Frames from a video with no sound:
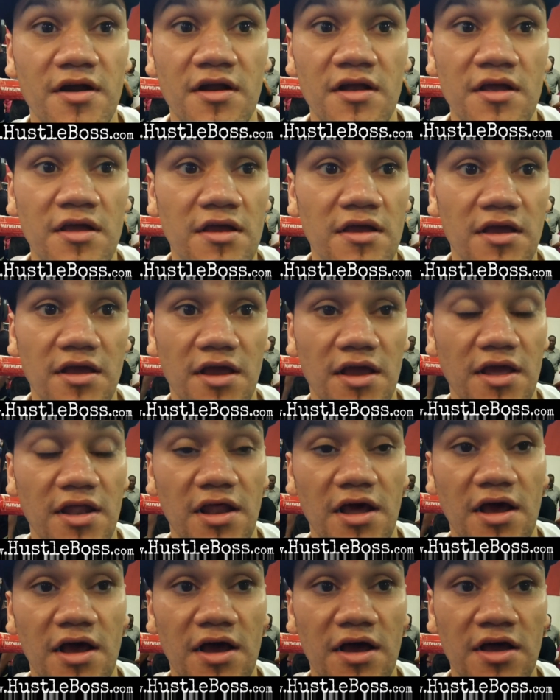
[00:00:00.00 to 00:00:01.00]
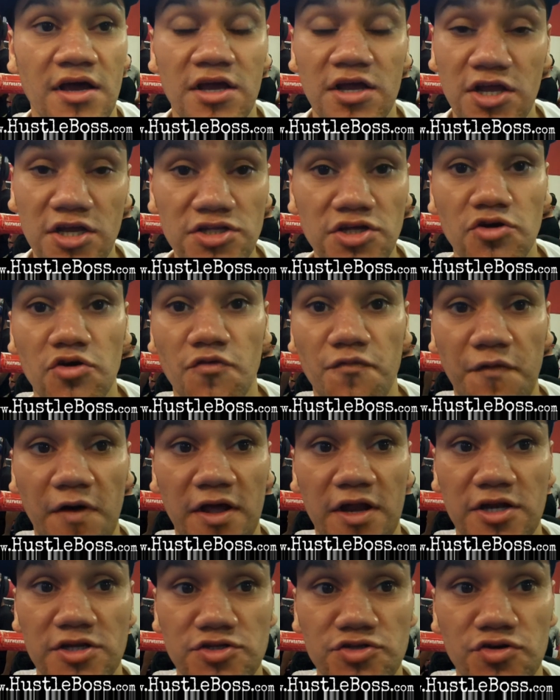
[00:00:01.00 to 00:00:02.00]
And he's a good
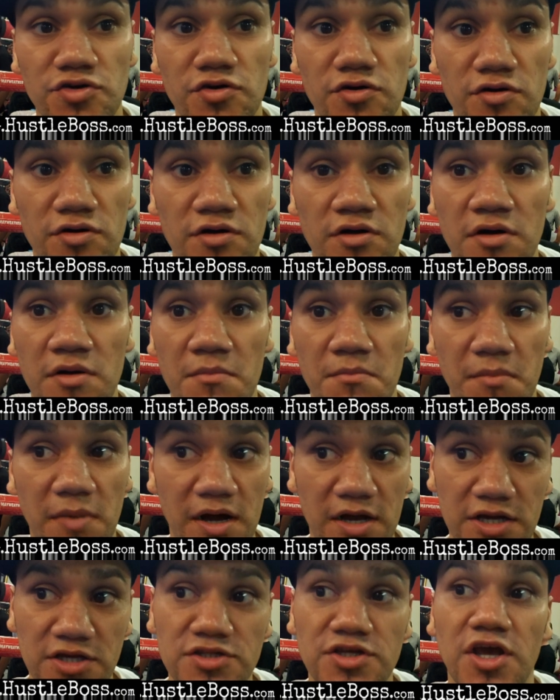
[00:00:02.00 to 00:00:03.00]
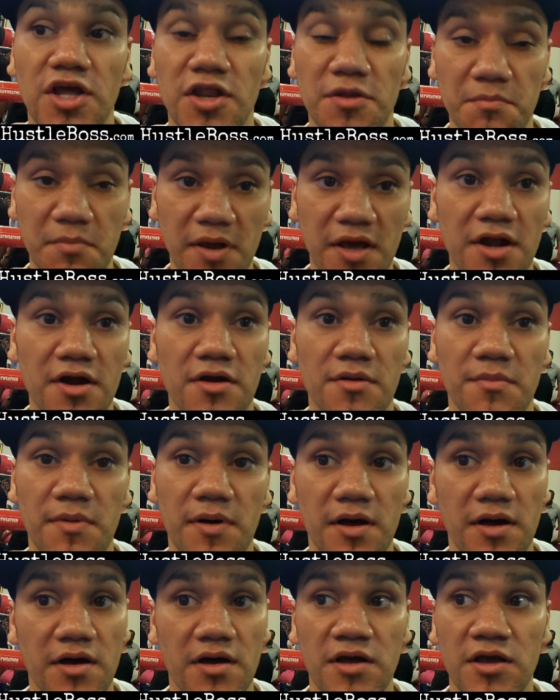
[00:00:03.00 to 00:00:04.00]
fighter too, but he's getting better.
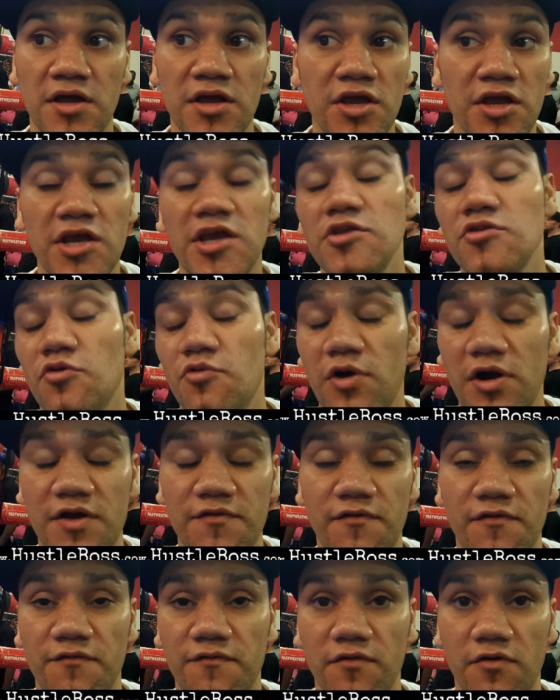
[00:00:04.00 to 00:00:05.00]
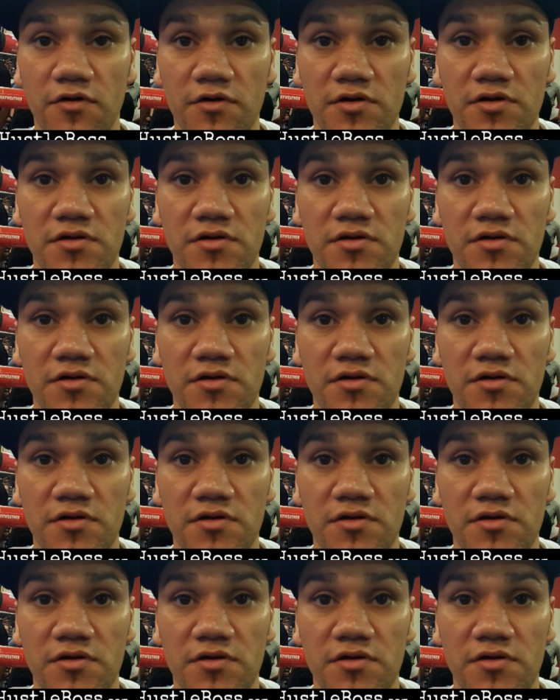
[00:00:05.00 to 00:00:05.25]
But he's not ready for Floyd.